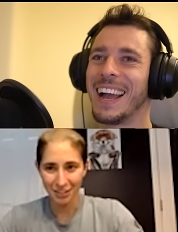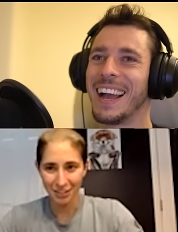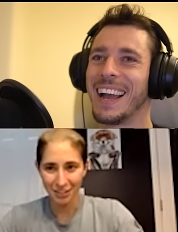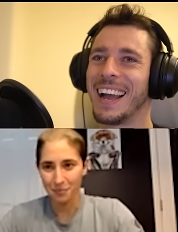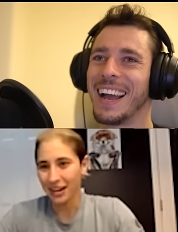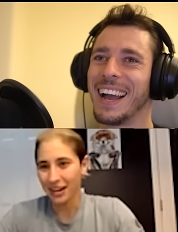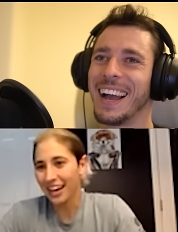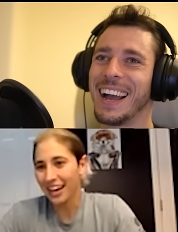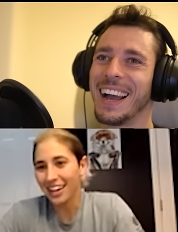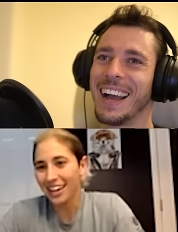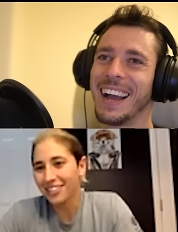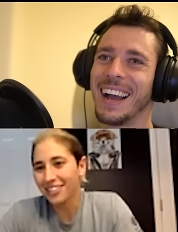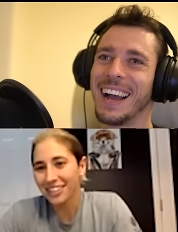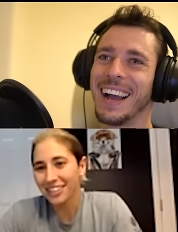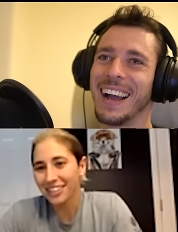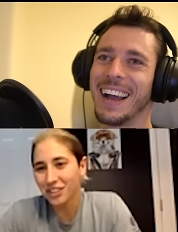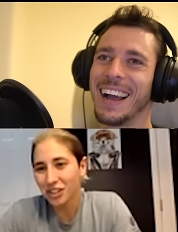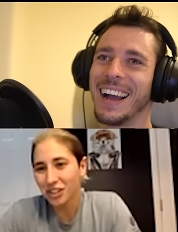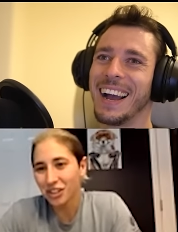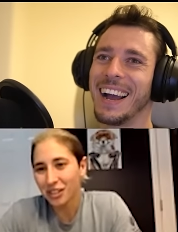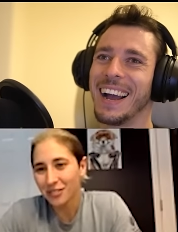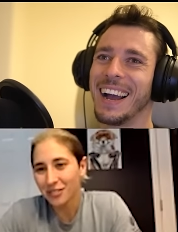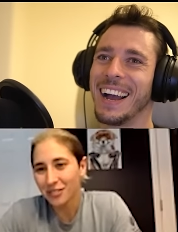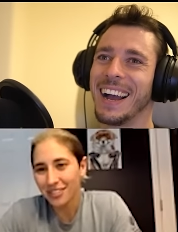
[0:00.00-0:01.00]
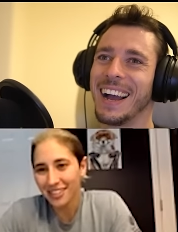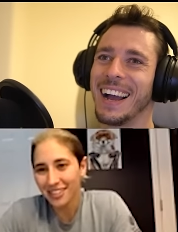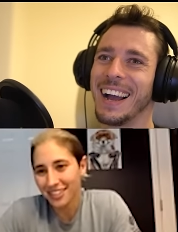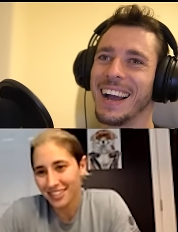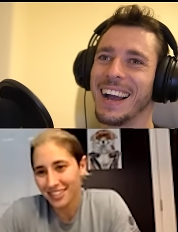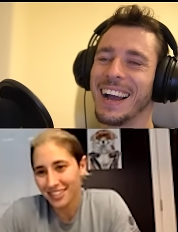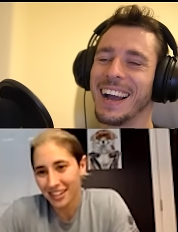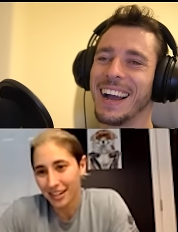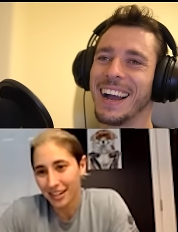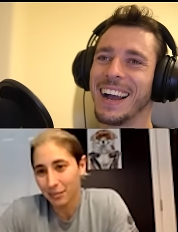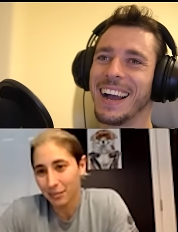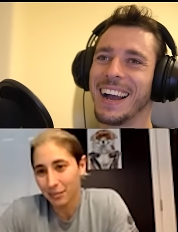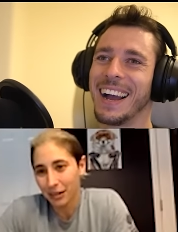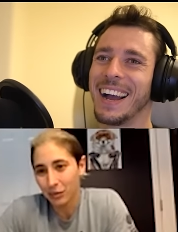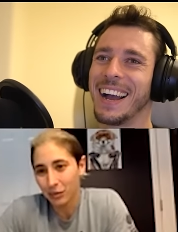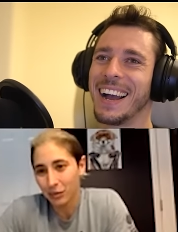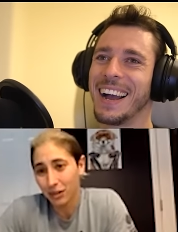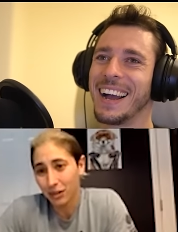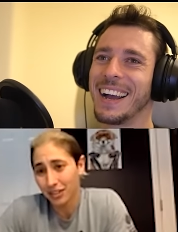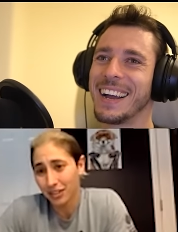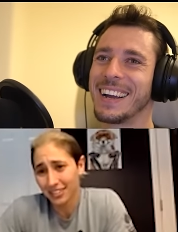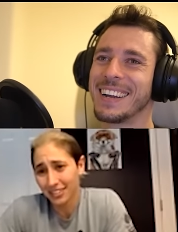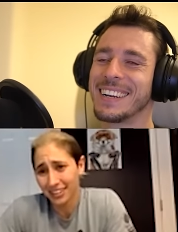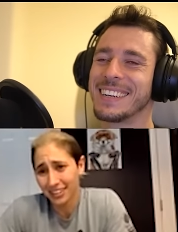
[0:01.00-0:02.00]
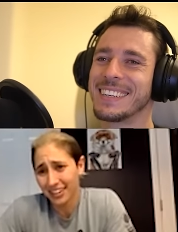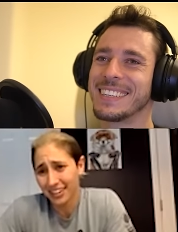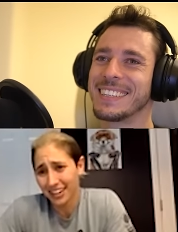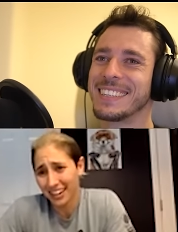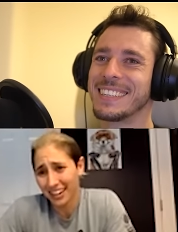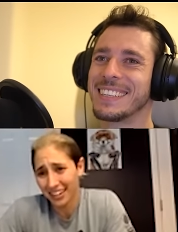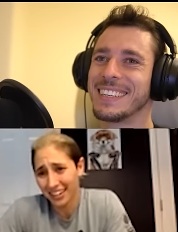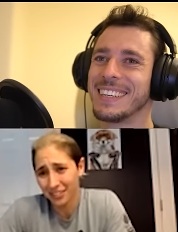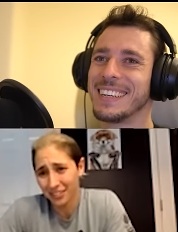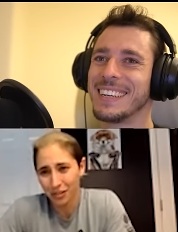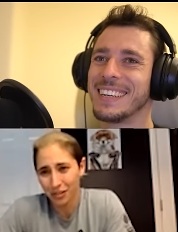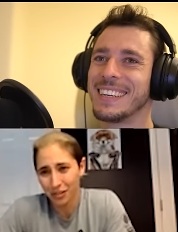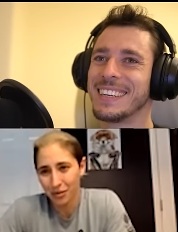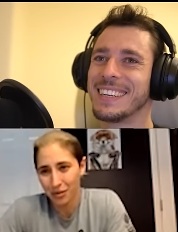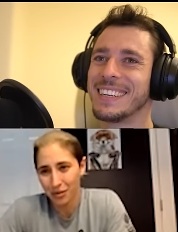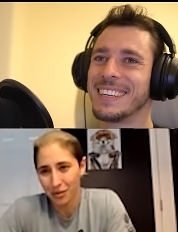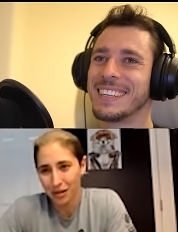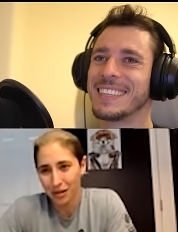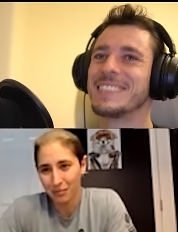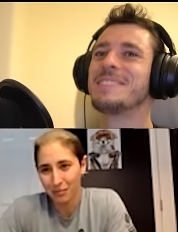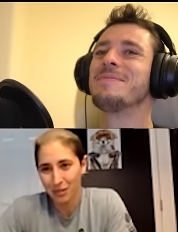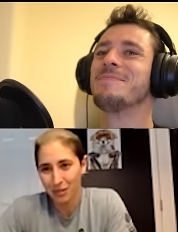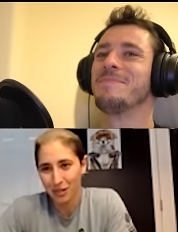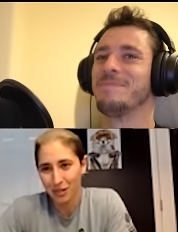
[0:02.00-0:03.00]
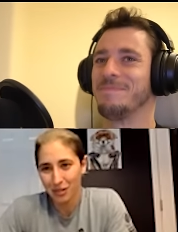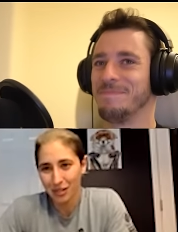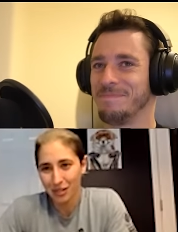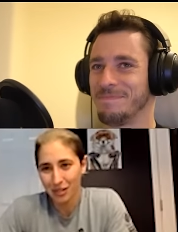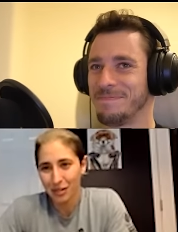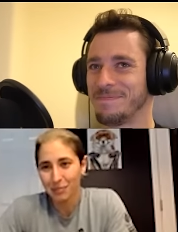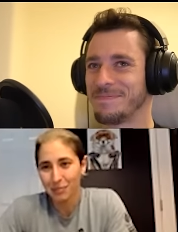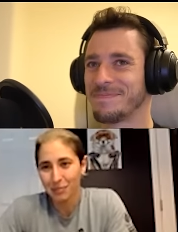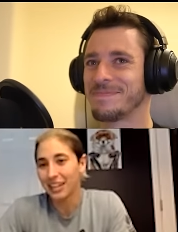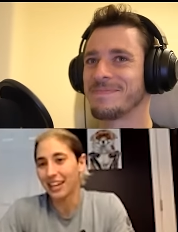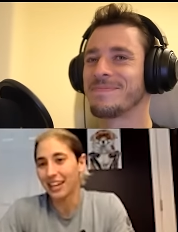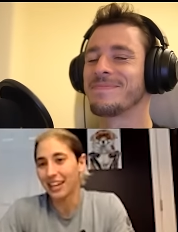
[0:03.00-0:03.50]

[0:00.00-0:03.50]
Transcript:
Speaker 1: bad with gyms because like I'm like well at least I kind of know what I'm doing. But yeah,